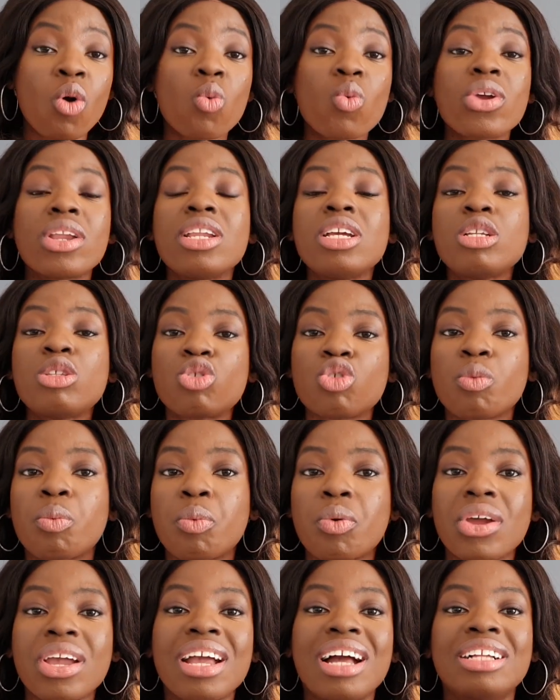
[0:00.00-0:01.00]
We need to
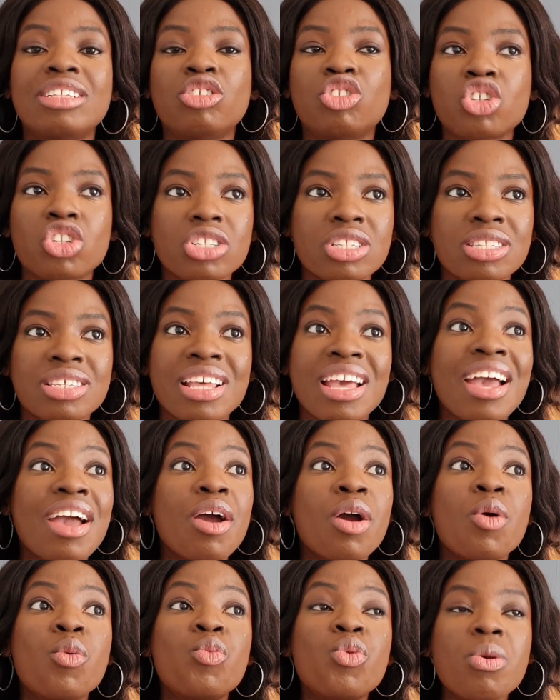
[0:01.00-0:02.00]
pray and just
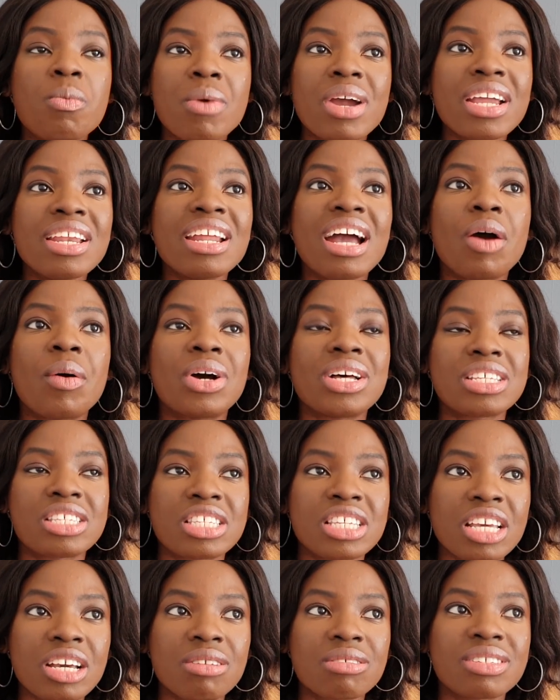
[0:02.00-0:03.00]
remind
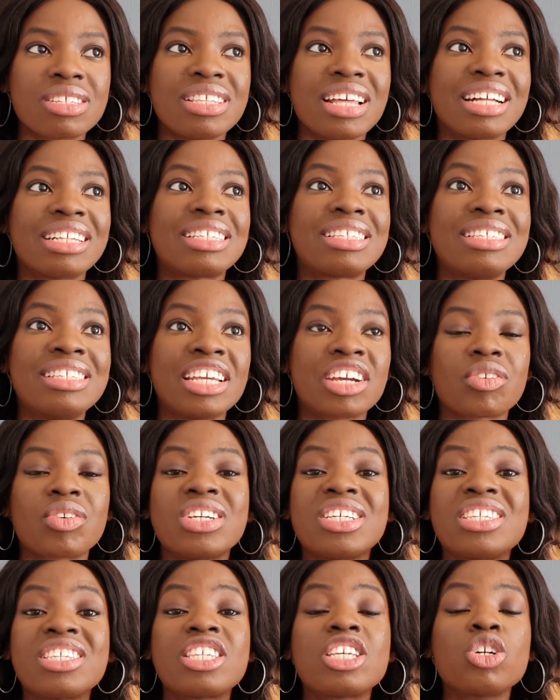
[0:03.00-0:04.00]
ourselves that there
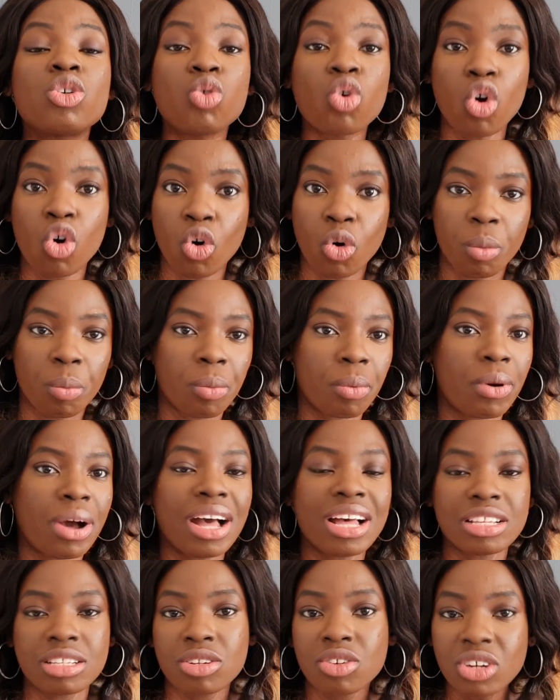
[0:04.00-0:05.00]
is still hope.
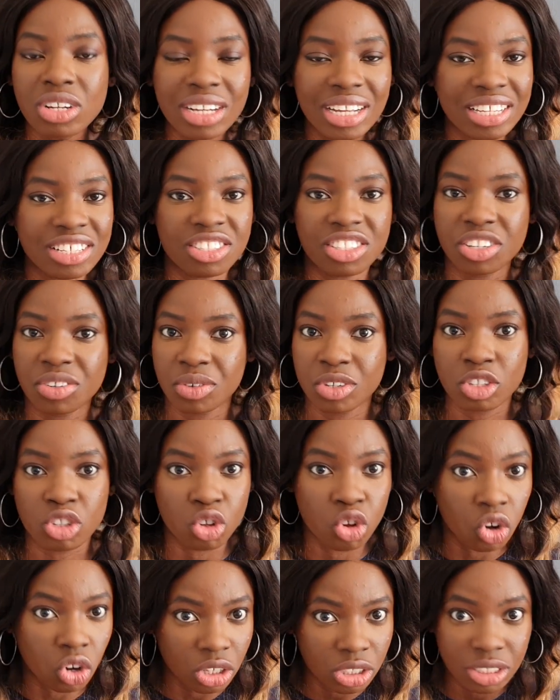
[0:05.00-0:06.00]
As long as there is
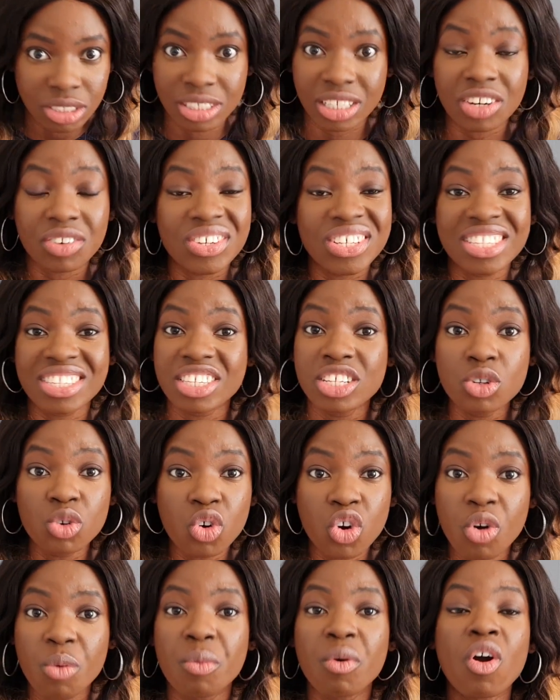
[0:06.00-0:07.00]
God, there is still
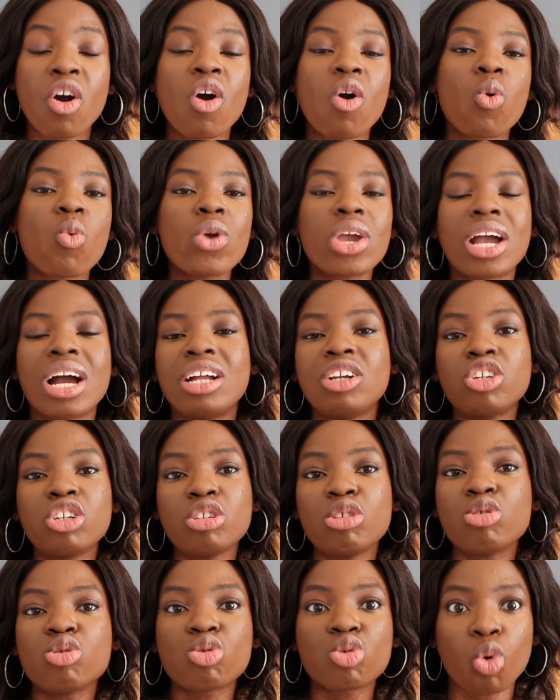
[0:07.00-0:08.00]
hope. We
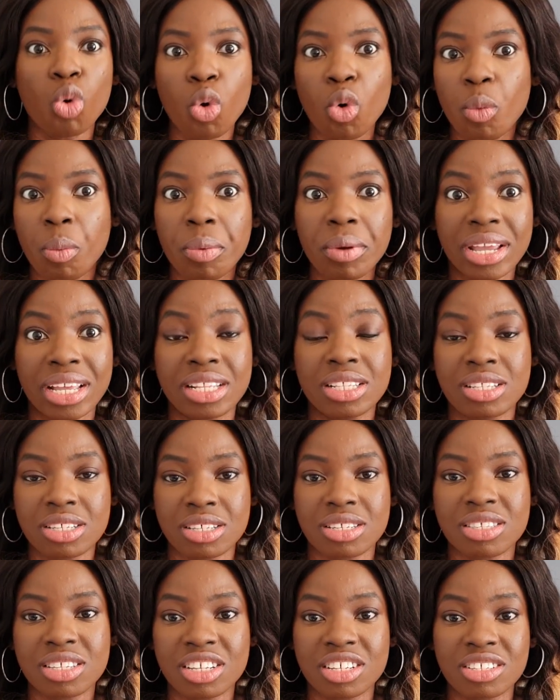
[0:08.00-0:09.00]
cannot lose hope in
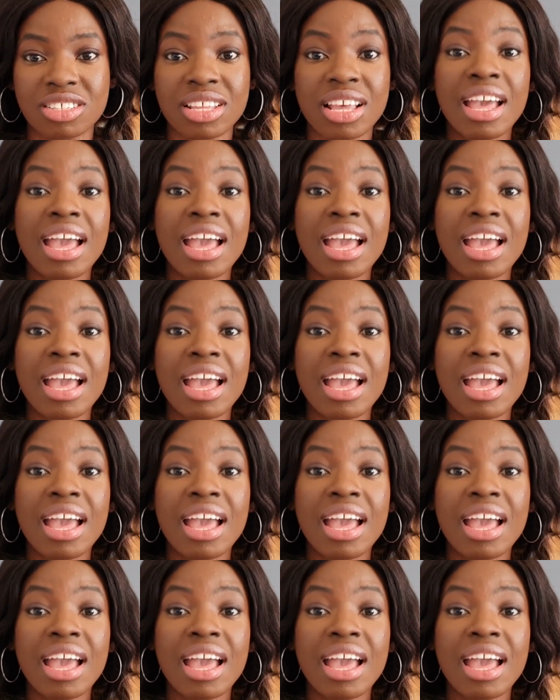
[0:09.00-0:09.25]
these things.